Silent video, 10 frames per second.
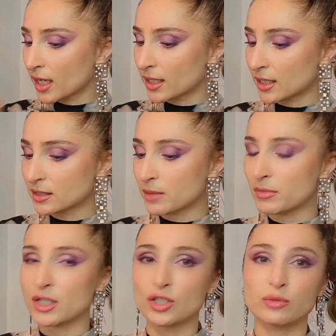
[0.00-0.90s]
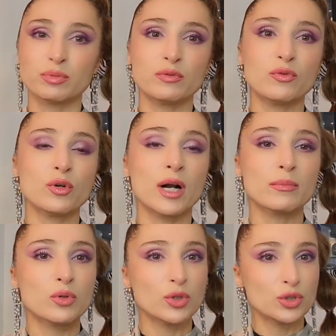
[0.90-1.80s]
And as I mentioned before,
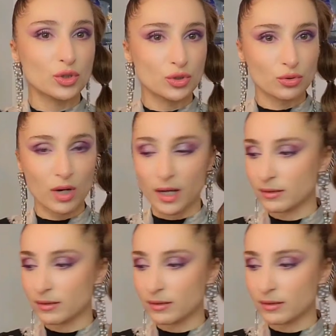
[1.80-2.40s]
I'm going to do